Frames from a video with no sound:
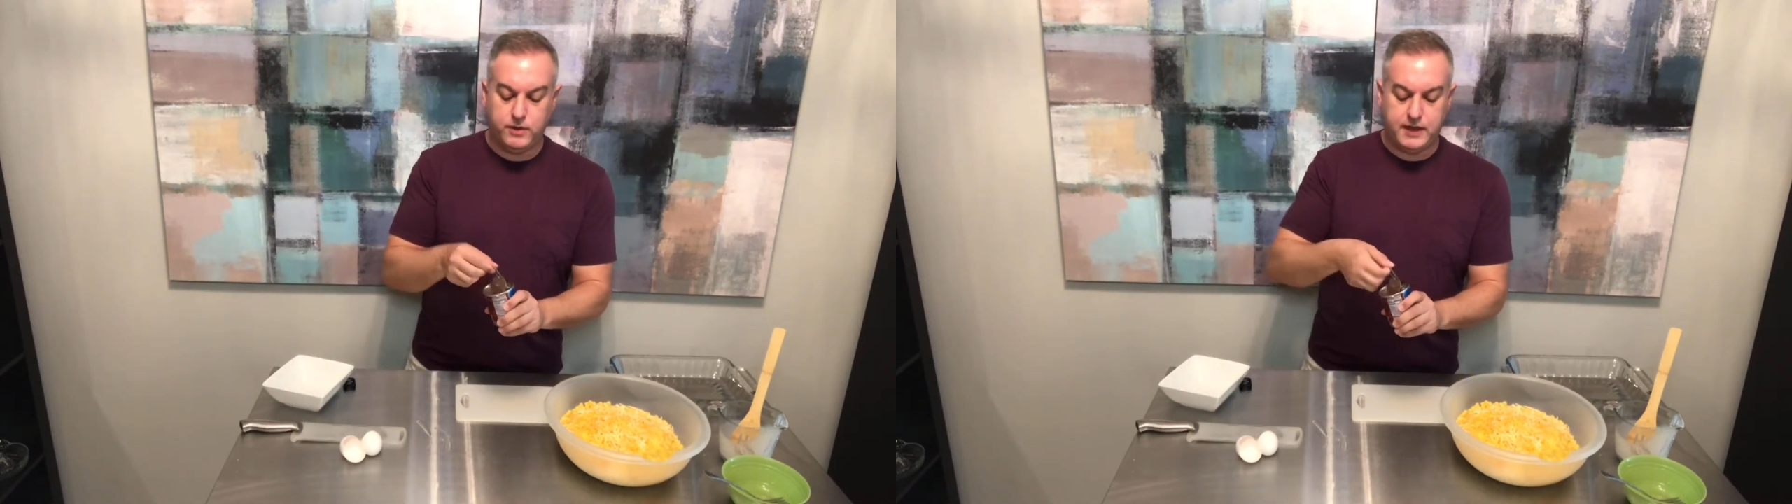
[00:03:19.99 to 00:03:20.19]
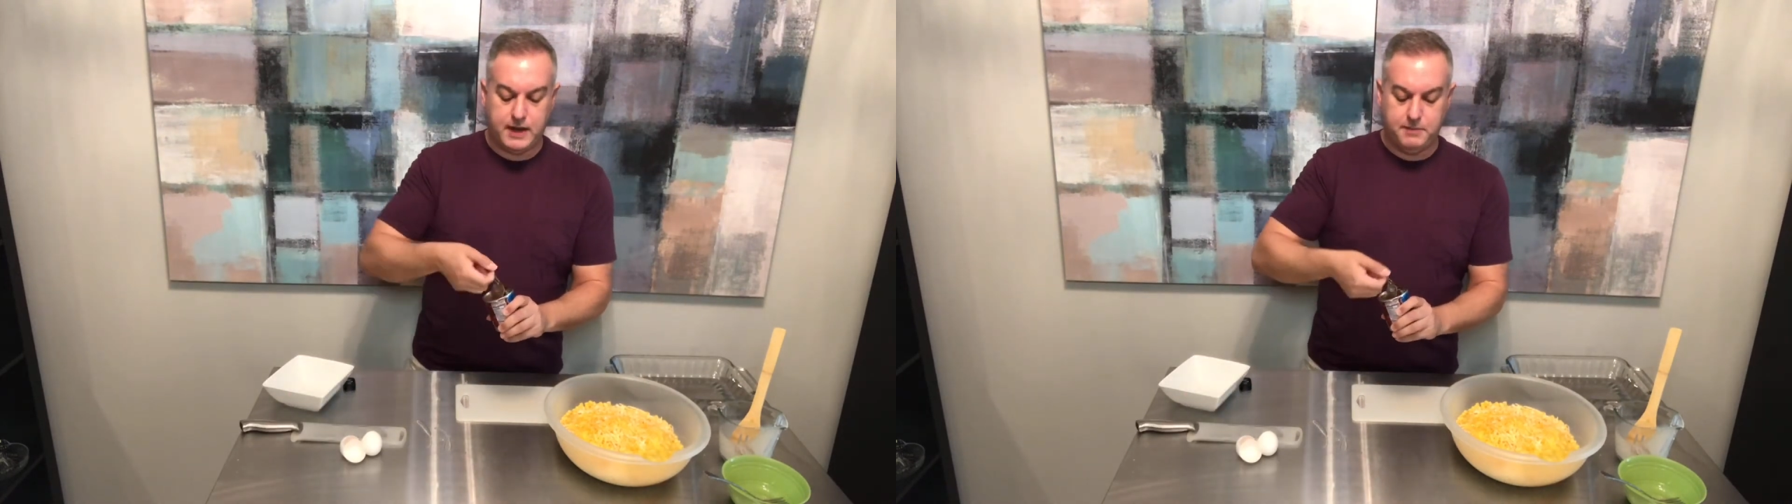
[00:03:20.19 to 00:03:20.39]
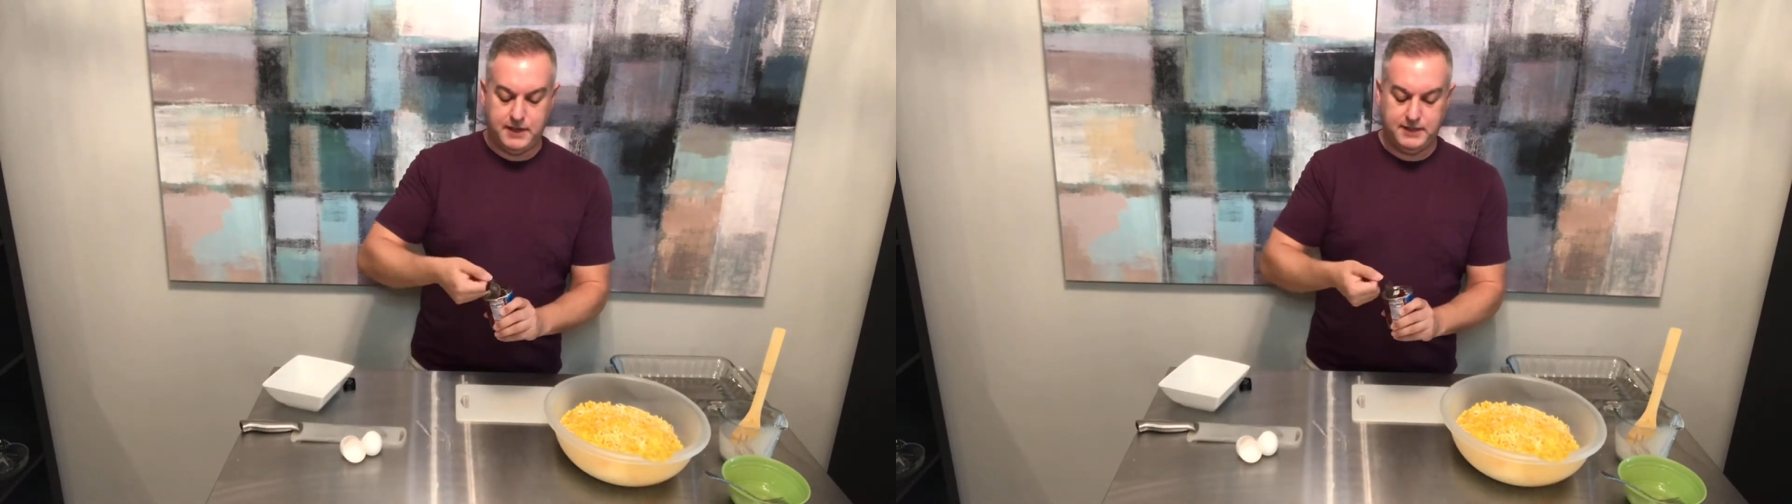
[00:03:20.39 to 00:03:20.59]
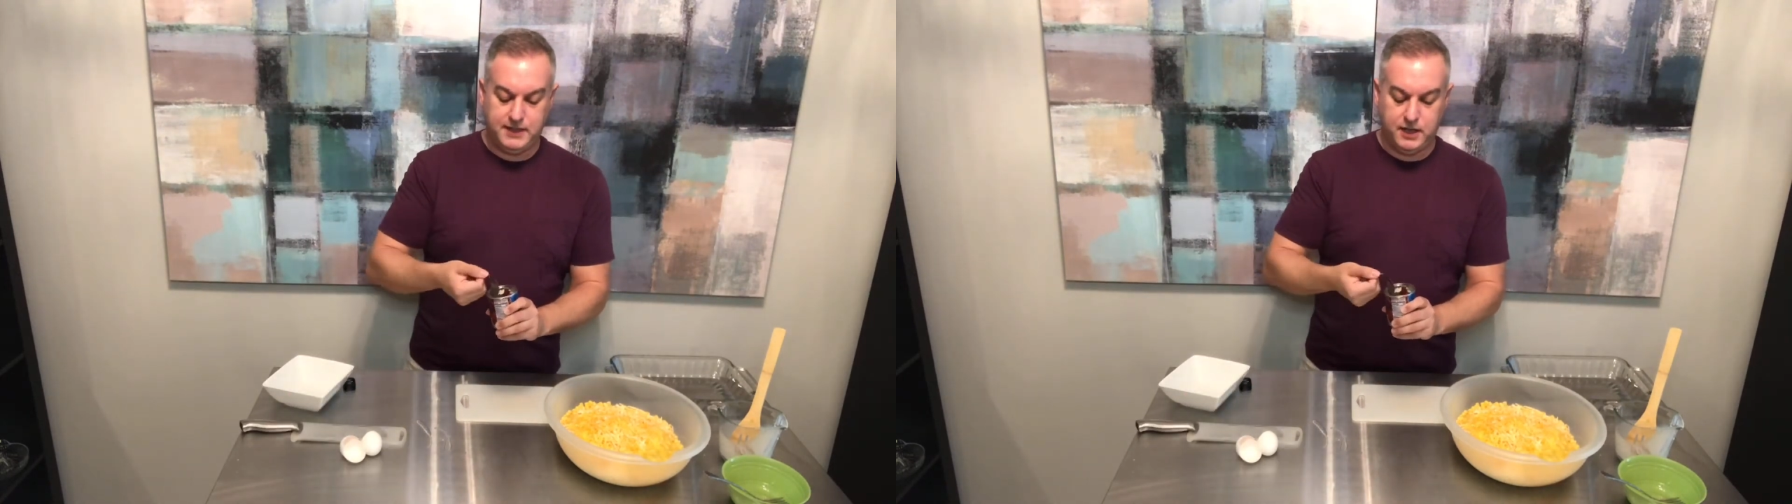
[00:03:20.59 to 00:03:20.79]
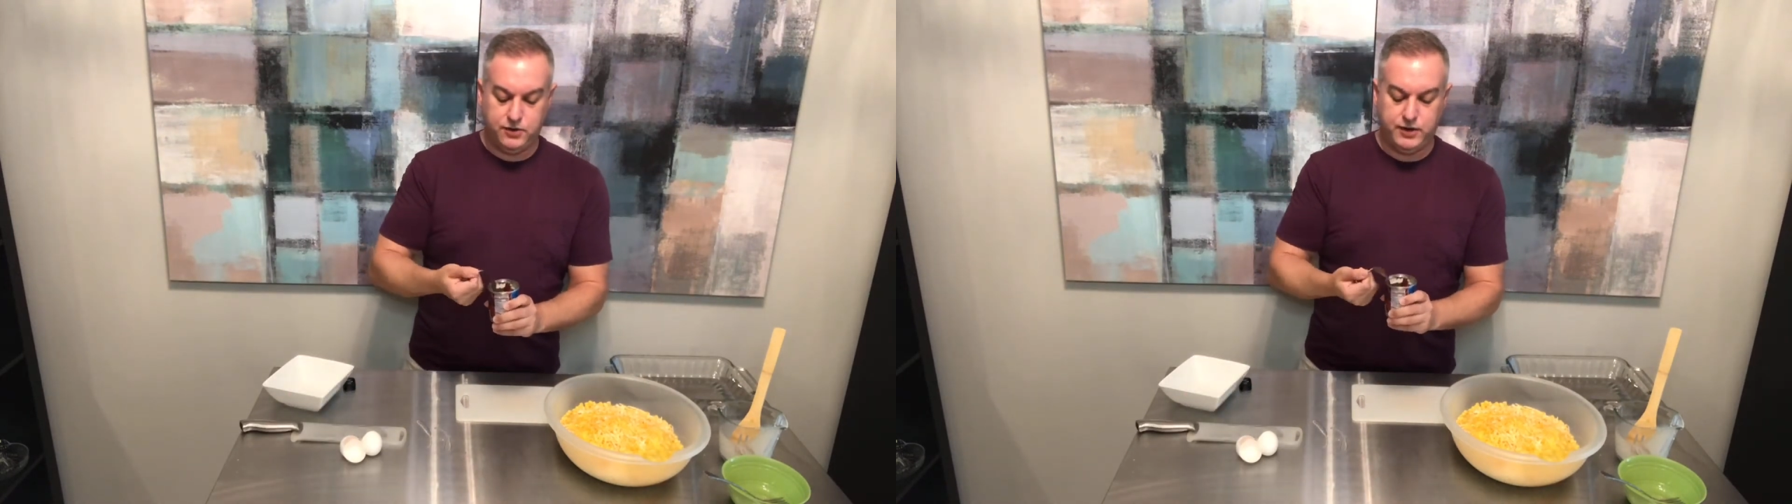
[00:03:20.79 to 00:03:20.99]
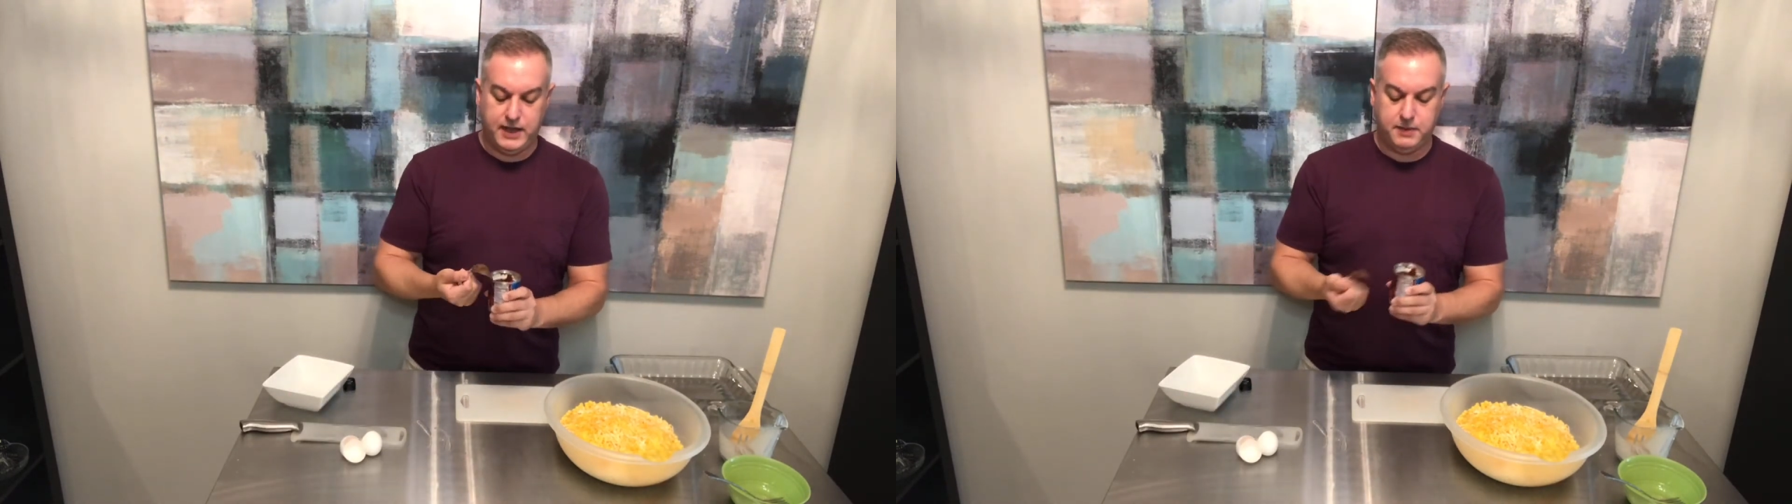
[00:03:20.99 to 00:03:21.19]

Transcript: that I made the other day